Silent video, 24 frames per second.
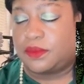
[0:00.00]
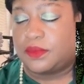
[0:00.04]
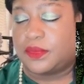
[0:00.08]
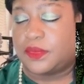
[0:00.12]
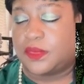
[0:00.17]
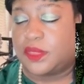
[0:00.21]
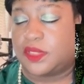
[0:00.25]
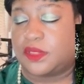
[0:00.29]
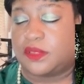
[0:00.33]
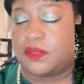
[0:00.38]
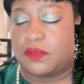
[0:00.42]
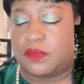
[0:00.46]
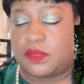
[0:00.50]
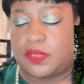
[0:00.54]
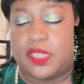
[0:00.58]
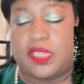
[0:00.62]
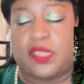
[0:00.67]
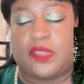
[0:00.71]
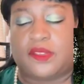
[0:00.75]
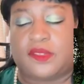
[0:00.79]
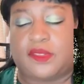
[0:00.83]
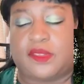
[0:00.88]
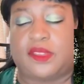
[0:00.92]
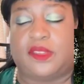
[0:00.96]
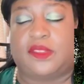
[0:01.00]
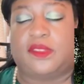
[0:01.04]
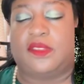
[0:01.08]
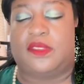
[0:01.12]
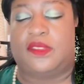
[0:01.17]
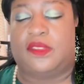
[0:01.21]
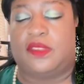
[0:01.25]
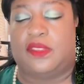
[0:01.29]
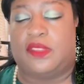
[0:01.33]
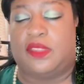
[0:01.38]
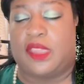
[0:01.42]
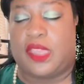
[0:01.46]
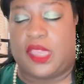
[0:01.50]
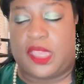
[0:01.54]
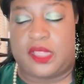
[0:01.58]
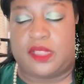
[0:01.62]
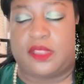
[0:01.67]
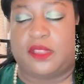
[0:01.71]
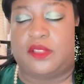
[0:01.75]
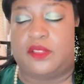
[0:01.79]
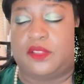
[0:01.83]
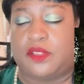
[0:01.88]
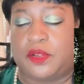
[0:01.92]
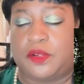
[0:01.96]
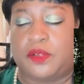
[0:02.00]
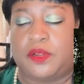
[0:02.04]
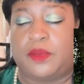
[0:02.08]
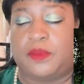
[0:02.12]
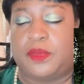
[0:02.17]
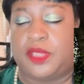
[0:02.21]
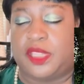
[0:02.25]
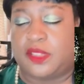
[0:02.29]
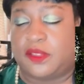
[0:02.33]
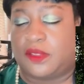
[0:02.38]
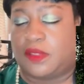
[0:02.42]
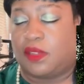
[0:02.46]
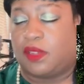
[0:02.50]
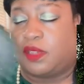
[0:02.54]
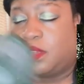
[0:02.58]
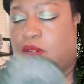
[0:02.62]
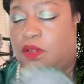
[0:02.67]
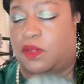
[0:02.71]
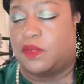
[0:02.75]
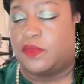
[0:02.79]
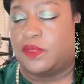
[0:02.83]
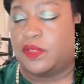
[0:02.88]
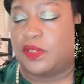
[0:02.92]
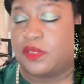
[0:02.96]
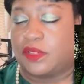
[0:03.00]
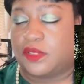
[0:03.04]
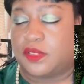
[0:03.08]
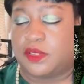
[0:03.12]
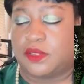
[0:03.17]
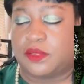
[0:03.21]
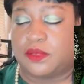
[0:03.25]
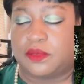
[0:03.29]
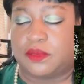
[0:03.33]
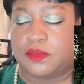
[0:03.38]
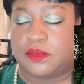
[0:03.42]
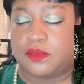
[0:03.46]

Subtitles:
It's gonna take us exactly 30 minutes to get over it, so.